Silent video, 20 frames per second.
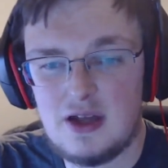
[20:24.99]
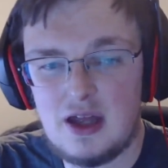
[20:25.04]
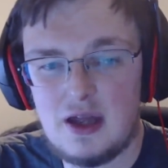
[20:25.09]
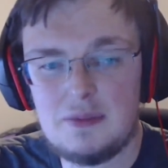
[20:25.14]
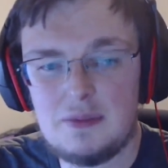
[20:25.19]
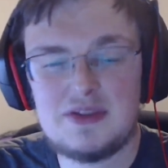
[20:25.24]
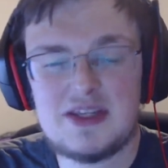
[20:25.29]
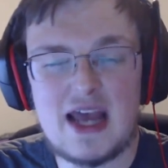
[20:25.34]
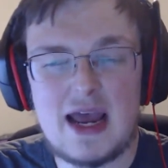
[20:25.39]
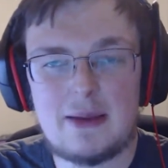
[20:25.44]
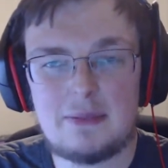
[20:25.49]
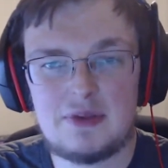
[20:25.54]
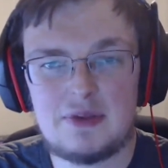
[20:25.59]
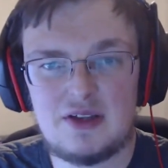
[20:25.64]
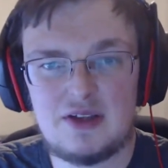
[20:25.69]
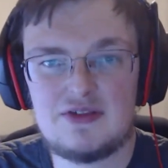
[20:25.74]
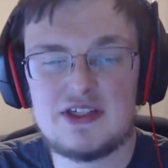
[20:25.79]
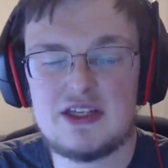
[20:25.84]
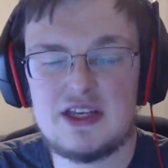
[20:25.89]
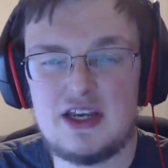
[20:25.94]

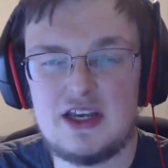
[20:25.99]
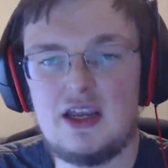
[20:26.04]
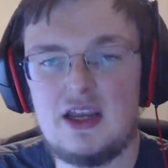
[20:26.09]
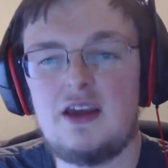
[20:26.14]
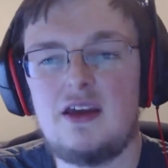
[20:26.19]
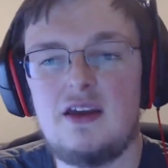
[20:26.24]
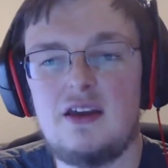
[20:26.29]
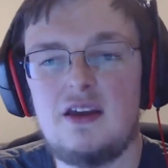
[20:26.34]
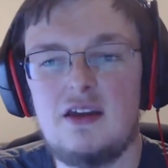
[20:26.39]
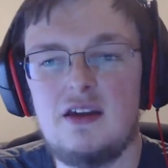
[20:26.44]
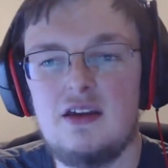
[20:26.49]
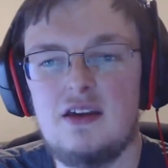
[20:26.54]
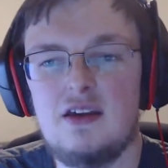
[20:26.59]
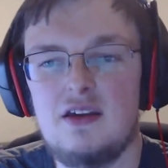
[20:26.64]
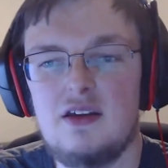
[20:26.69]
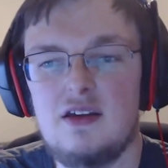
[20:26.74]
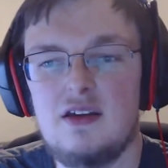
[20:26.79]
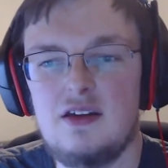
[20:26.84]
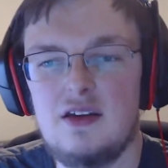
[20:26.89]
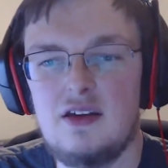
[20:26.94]
adaptive sync
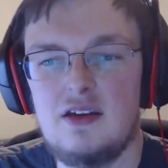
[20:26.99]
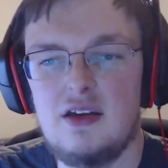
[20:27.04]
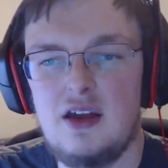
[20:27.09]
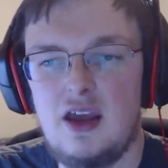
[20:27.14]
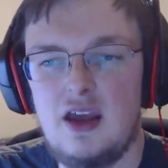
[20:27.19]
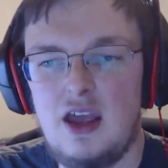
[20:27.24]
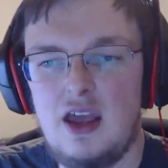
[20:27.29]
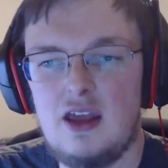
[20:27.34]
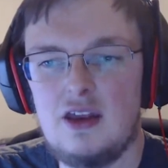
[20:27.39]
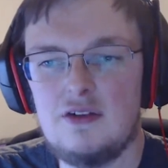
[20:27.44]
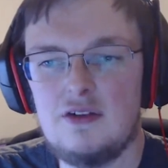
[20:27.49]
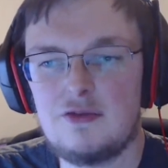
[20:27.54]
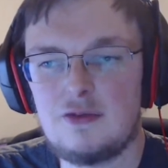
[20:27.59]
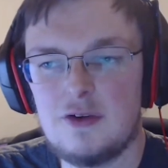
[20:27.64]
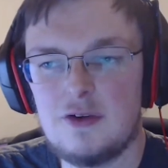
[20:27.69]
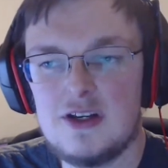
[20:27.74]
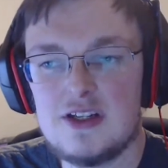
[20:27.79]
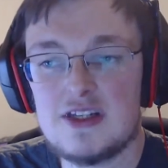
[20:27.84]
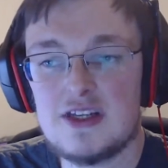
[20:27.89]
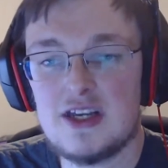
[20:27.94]
in
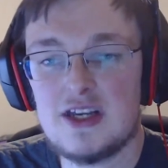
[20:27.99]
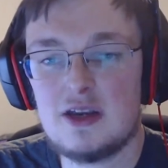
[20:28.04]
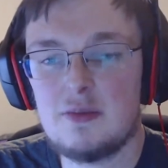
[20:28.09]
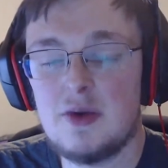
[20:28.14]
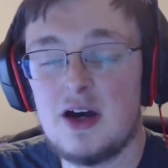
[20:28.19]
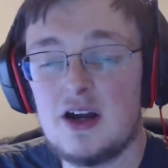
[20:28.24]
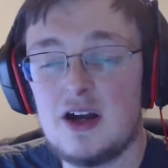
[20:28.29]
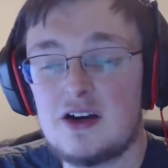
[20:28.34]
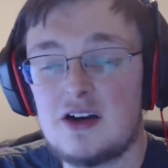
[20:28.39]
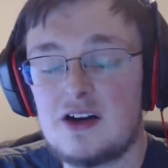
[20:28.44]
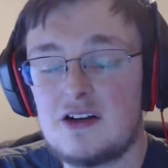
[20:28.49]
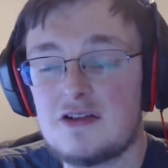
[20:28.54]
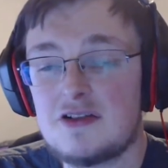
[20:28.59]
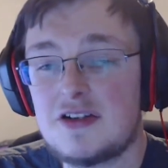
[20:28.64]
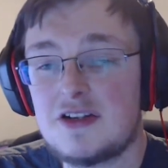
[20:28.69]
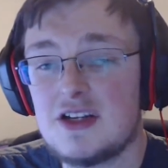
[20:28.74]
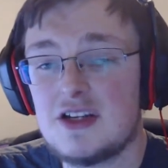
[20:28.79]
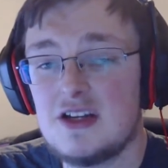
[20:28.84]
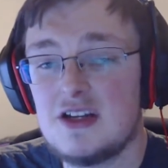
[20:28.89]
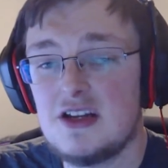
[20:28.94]
FreeSync monitors.